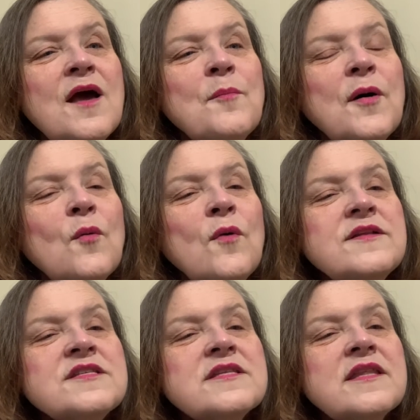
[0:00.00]
But
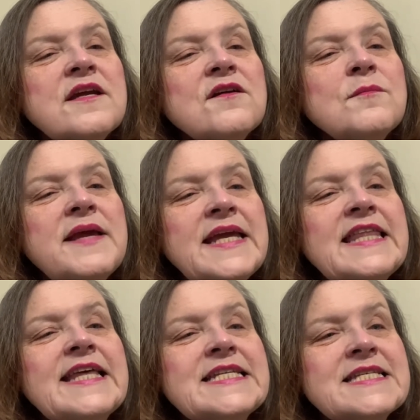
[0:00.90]
once they're making
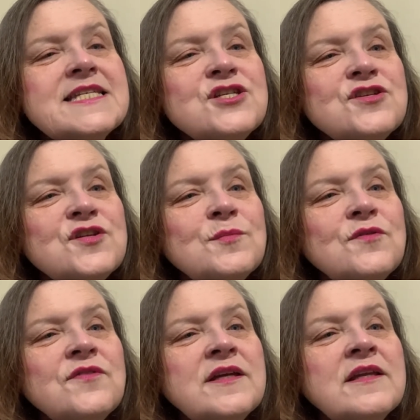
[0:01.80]
that decision to
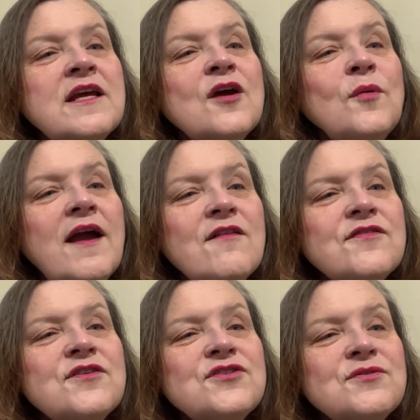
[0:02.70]
move in, we
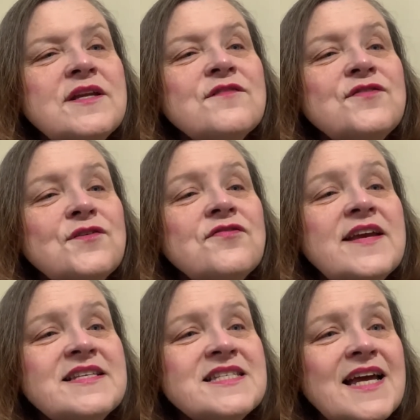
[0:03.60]
often are doing a few
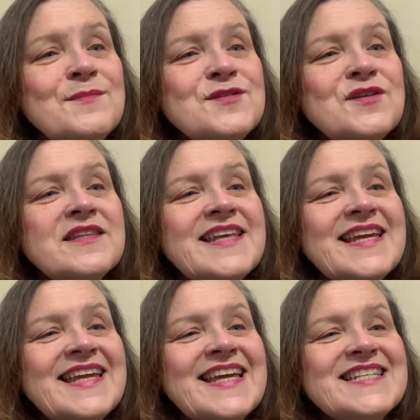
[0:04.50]
FaceTimes so that they
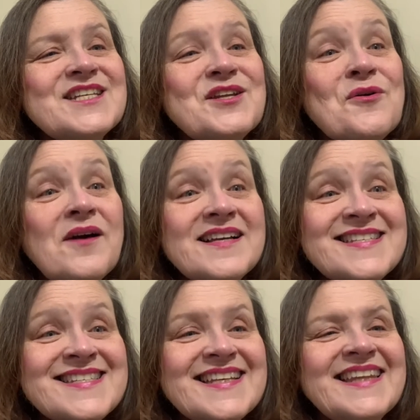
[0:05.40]
can get to know
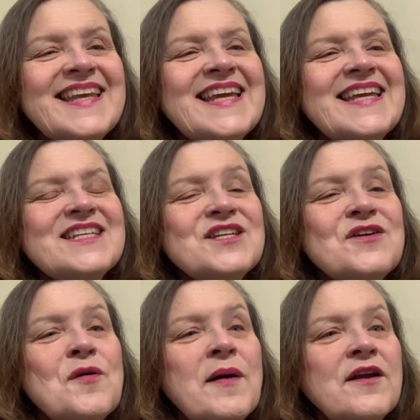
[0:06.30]
us and they can get to
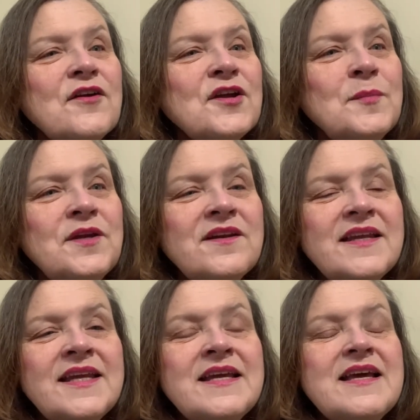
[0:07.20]
know about our
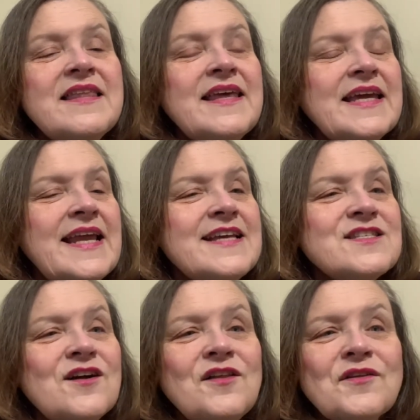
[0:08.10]
community. They can
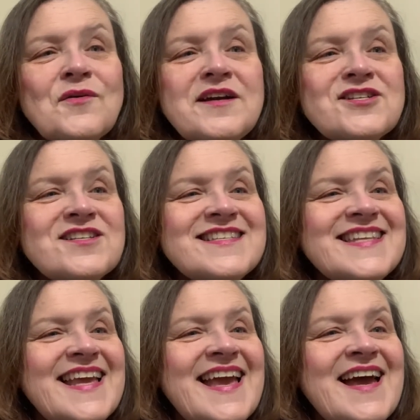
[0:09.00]
ask all the questions
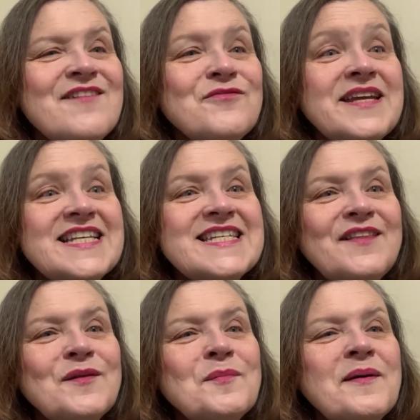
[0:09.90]
they have. We can tell
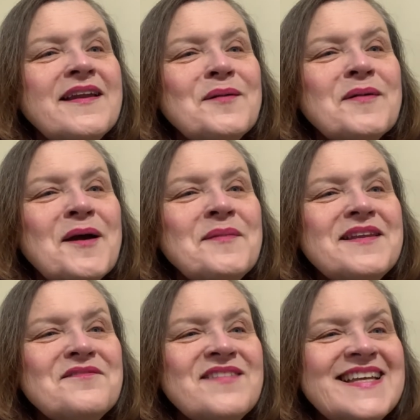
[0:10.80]
them about upcoming
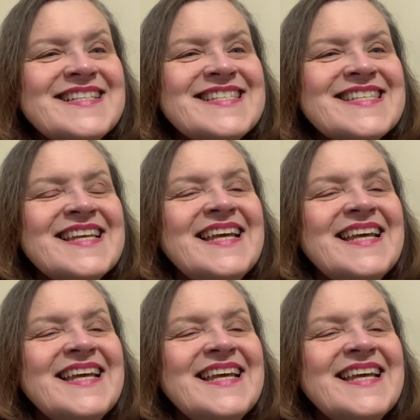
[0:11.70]
events.